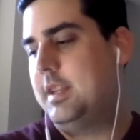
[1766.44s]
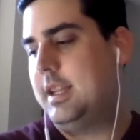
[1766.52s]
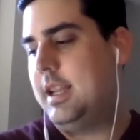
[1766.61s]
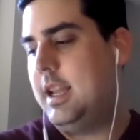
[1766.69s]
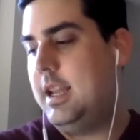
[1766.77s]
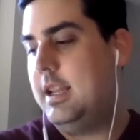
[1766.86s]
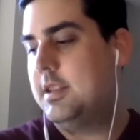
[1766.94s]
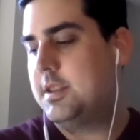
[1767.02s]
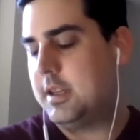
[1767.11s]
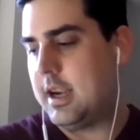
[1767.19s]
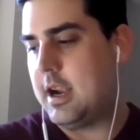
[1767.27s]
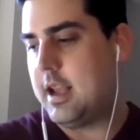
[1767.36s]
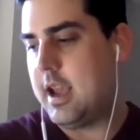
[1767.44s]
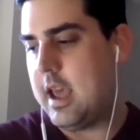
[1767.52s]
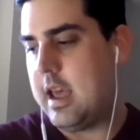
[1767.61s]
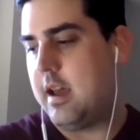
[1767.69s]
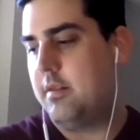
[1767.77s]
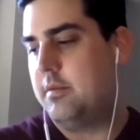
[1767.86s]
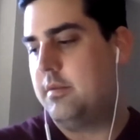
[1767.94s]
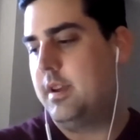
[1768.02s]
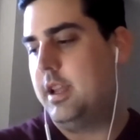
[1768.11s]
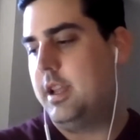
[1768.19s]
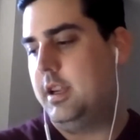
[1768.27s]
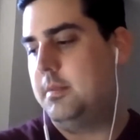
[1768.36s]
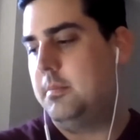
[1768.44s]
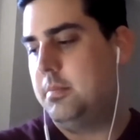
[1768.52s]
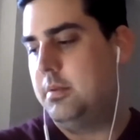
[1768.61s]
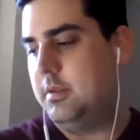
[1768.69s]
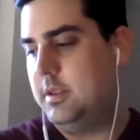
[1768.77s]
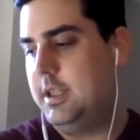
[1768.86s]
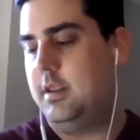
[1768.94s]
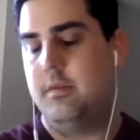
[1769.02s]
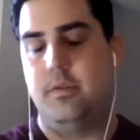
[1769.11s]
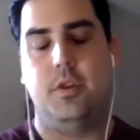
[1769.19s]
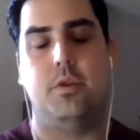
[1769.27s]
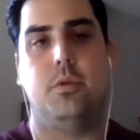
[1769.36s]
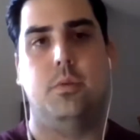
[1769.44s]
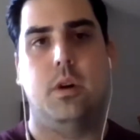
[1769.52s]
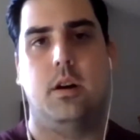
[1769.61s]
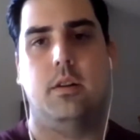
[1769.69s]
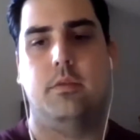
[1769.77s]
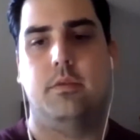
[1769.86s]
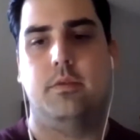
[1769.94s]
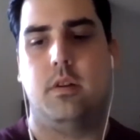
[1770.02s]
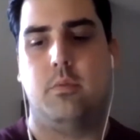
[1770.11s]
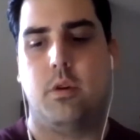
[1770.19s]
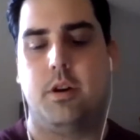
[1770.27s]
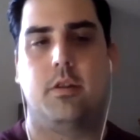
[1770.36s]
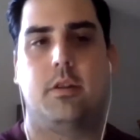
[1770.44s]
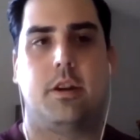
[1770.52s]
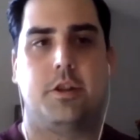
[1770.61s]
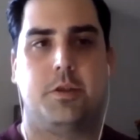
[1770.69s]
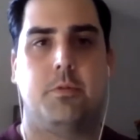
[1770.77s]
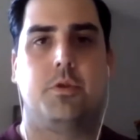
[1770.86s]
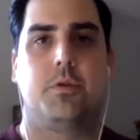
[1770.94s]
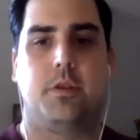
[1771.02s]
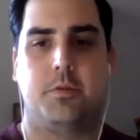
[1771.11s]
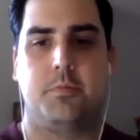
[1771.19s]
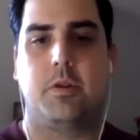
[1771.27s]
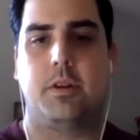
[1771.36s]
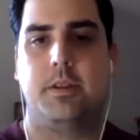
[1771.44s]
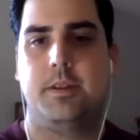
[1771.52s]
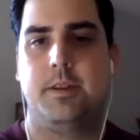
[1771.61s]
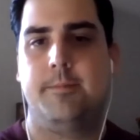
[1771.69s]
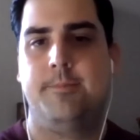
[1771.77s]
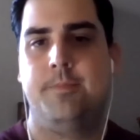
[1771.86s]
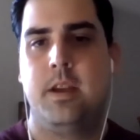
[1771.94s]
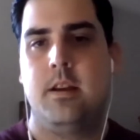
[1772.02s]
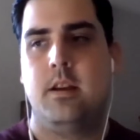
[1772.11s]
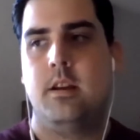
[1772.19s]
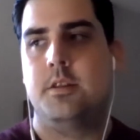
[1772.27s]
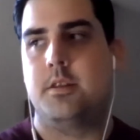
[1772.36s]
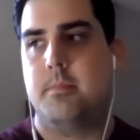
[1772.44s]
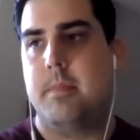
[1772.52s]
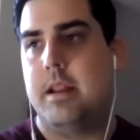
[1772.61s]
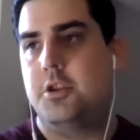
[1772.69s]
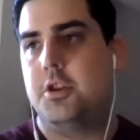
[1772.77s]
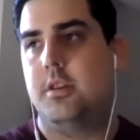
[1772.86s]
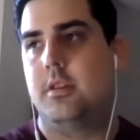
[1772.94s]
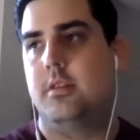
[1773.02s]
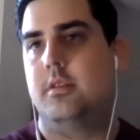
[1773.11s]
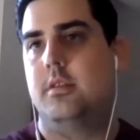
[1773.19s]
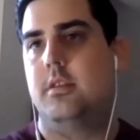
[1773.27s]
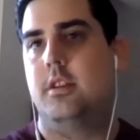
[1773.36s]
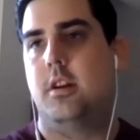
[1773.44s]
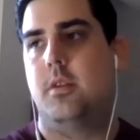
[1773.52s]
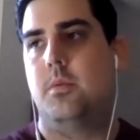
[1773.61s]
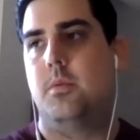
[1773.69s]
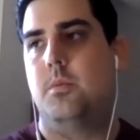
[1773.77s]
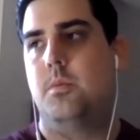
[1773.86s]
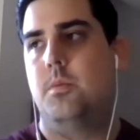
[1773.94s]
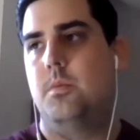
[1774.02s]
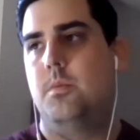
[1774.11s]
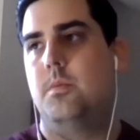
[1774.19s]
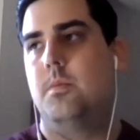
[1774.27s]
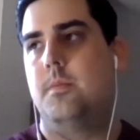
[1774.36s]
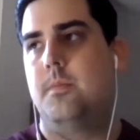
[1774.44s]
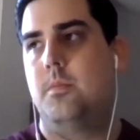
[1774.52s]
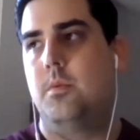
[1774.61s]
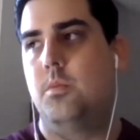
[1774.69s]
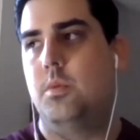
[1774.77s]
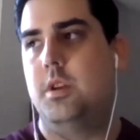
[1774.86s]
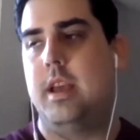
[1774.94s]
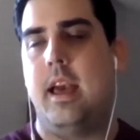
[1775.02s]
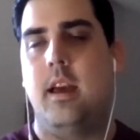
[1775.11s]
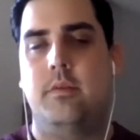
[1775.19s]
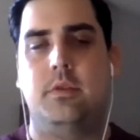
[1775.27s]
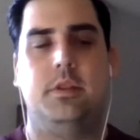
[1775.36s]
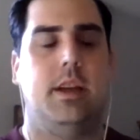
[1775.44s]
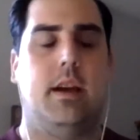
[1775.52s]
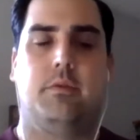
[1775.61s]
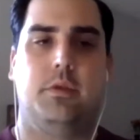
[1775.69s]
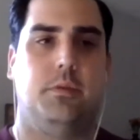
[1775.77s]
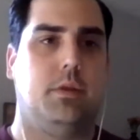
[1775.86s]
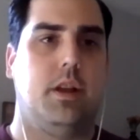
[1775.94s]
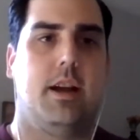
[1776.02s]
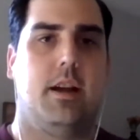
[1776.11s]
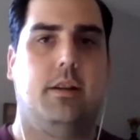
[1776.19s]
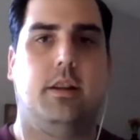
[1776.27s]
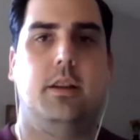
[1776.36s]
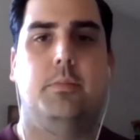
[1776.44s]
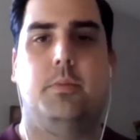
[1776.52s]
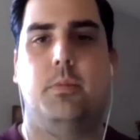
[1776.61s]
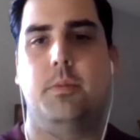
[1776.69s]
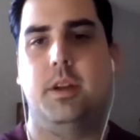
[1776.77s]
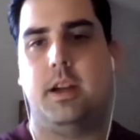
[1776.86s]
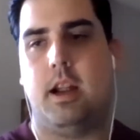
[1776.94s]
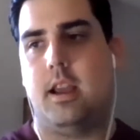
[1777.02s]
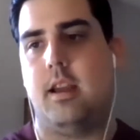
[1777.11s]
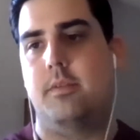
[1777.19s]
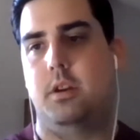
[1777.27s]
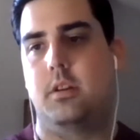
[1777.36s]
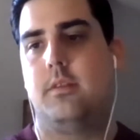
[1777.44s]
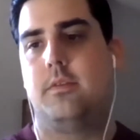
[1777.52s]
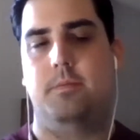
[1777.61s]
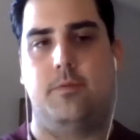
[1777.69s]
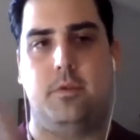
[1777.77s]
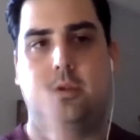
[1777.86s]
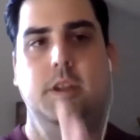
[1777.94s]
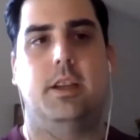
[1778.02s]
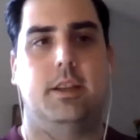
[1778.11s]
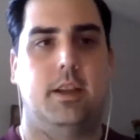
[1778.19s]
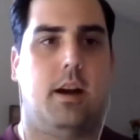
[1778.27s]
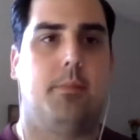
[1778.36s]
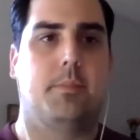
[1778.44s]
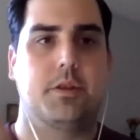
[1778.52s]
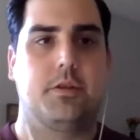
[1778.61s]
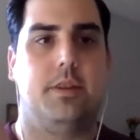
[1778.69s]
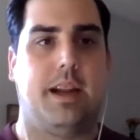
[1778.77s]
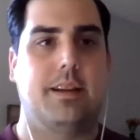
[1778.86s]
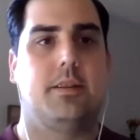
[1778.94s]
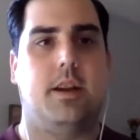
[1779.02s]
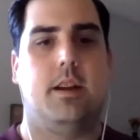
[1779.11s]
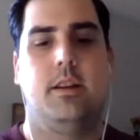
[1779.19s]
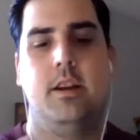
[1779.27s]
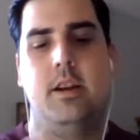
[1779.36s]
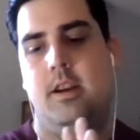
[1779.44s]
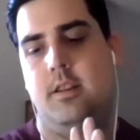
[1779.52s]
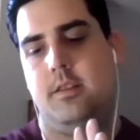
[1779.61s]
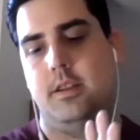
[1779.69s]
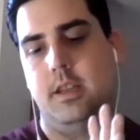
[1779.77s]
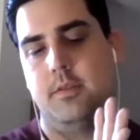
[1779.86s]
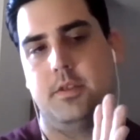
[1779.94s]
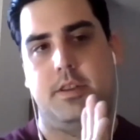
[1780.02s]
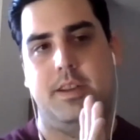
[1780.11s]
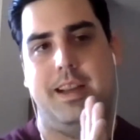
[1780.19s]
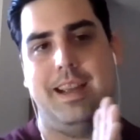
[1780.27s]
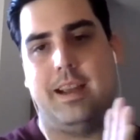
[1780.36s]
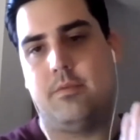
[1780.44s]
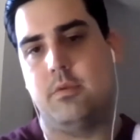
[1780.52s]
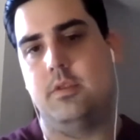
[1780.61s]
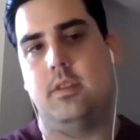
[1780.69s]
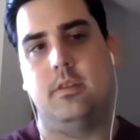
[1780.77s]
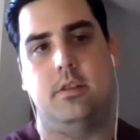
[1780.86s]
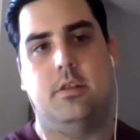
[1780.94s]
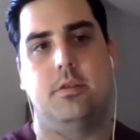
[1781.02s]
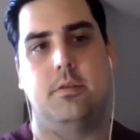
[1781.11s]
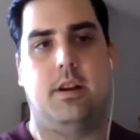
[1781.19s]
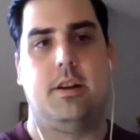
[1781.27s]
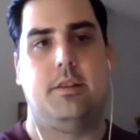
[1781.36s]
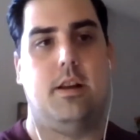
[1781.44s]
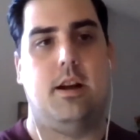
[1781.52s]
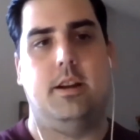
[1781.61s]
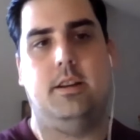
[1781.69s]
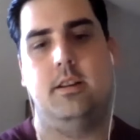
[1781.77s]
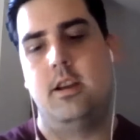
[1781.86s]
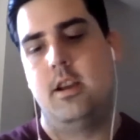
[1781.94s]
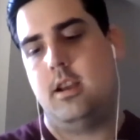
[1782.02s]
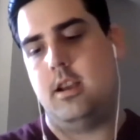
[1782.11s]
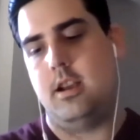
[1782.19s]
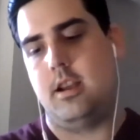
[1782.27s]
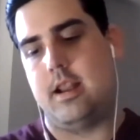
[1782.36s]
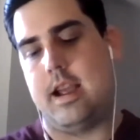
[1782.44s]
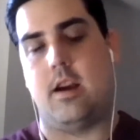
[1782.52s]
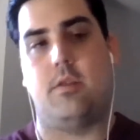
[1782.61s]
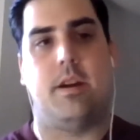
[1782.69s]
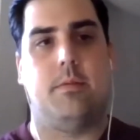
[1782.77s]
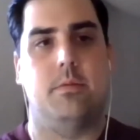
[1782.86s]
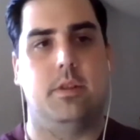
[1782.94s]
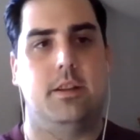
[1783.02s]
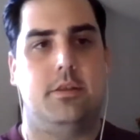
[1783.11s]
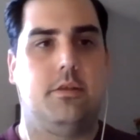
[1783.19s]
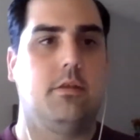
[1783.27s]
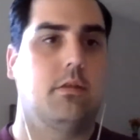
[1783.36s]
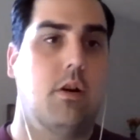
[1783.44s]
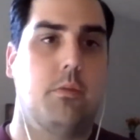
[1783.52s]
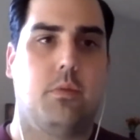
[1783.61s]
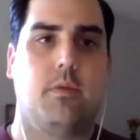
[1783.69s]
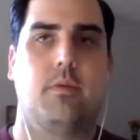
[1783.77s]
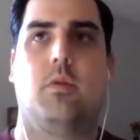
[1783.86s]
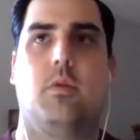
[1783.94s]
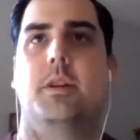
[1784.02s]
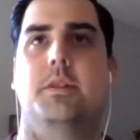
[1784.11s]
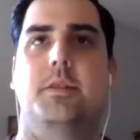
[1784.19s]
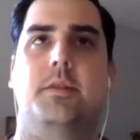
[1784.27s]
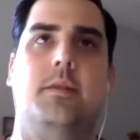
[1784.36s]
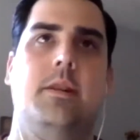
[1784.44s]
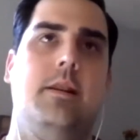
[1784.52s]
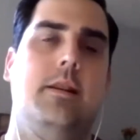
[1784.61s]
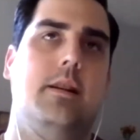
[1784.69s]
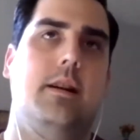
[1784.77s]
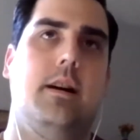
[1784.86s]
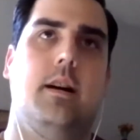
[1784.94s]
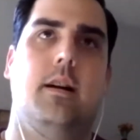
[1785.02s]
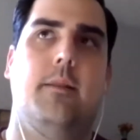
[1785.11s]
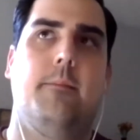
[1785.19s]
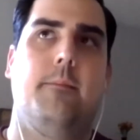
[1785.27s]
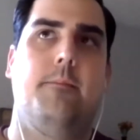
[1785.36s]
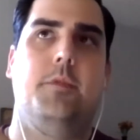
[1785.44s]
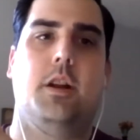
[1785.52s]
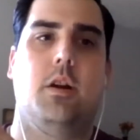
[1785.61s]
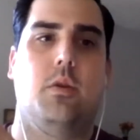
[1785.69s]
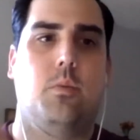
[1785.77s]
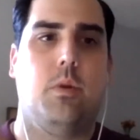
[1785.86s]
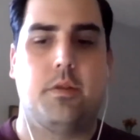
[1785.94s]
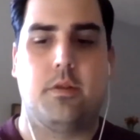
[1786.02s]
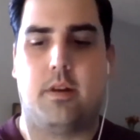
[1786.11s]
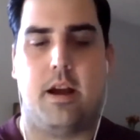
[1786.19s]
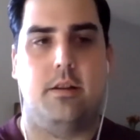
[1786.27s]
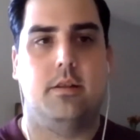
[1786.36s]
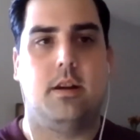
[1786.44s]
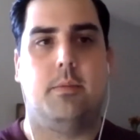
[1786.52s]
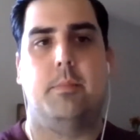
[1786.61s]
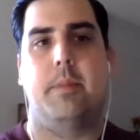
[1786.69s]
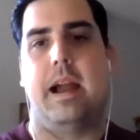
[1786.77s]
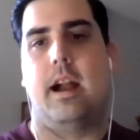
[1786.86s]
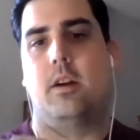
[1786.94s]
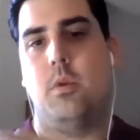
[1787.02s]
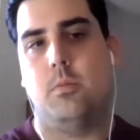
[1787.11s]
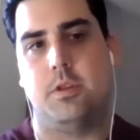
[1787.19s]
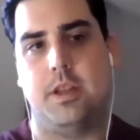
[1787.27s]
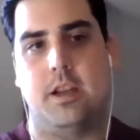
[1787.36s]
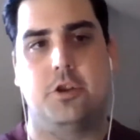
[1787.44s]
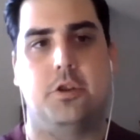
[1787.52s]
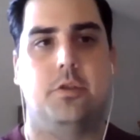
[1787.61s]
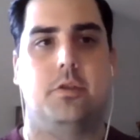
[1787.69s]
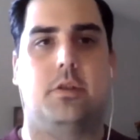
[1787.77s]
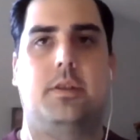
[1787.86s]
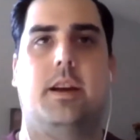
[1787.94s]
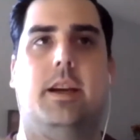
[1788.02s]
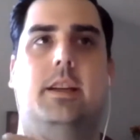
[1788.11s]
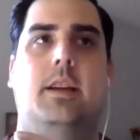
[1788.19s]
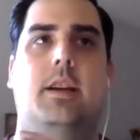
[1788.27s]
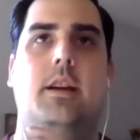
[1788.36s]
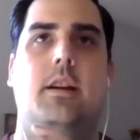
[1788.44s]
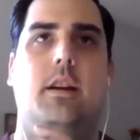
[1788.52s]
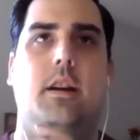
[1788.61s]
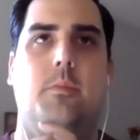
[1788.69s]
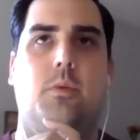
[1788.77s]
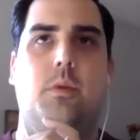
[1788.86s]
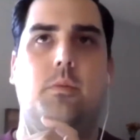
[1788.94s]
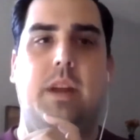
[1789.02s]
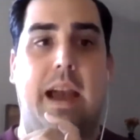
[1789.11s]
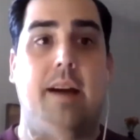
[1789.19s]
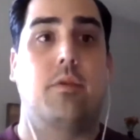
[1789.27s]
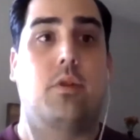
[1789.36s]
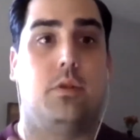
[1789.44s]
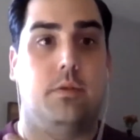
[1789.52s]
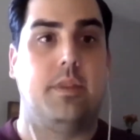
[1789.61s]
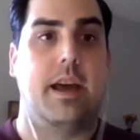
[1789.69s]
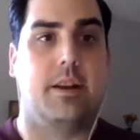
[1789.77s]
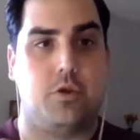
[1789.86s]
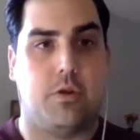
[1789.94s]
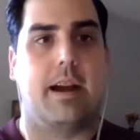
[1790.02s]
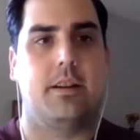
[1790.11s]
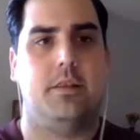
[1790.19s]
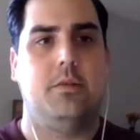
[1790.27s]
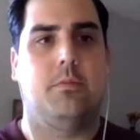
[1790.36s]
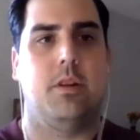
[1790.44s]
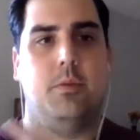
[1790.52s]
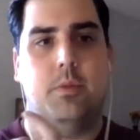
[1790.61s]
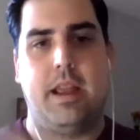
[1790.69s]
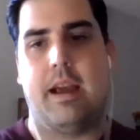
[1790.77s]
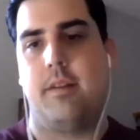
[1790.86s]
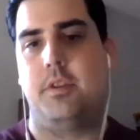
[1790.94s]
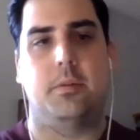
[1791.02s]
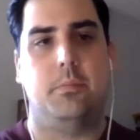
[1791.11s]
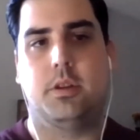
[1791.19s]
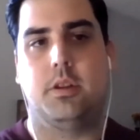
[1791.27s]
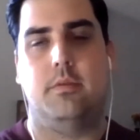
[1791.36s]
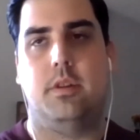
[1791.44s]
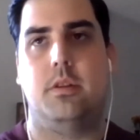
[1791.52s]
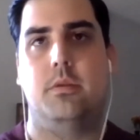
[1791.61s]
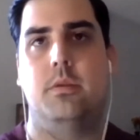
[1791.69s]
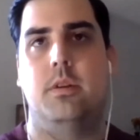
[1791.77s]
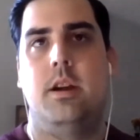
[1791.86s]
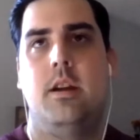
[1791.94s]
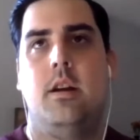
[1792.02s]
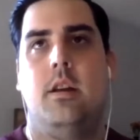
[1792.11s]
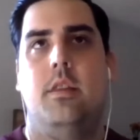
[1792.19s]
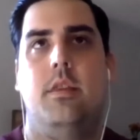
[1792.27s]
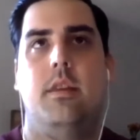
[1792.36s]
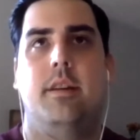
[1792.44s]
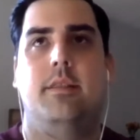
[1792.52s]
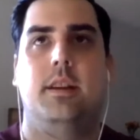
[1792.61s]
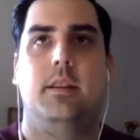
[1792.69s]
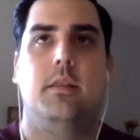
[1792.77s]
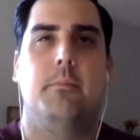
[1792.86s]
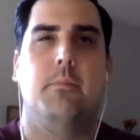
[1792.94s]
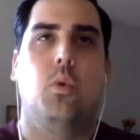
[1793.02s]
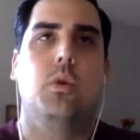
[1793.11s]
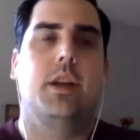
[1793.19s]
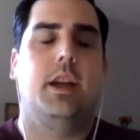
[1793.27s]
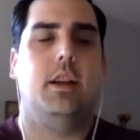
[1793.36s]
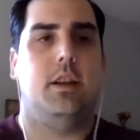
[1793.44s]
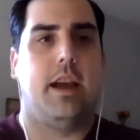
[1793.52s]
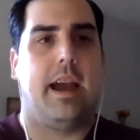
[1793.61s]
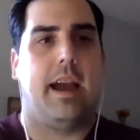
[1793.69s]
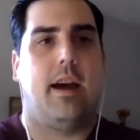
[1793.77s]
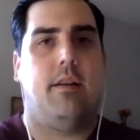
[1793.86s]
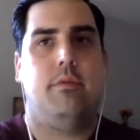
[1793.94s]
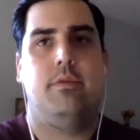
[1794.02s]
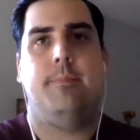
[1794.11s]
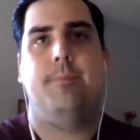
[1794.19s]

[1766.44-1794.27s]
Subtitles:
key is to kind of have a complete view of what your customers are experiencing. So I mentioned, we heavily rely on Heap, but we kind of have a fully encompassed data set that gives us everything that you're doing online and how that relates to your loan performance, whether or not you're coming back, what retention looks like. And we have all of that tracked, right? We have the complete view. I think the more data you have,